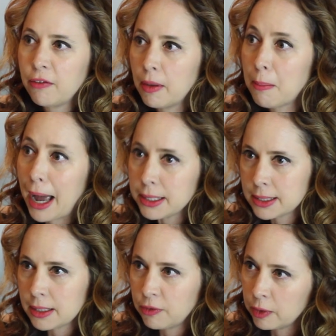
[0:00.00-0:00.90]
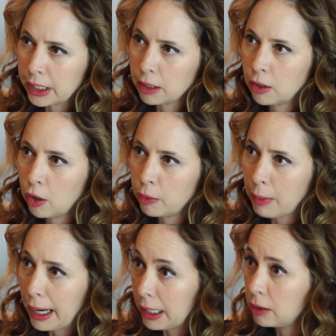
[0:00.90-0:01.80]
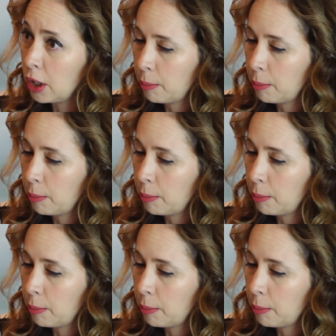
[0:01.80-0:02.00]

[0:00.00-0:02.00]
of the musts. If we go to my mm -hmm.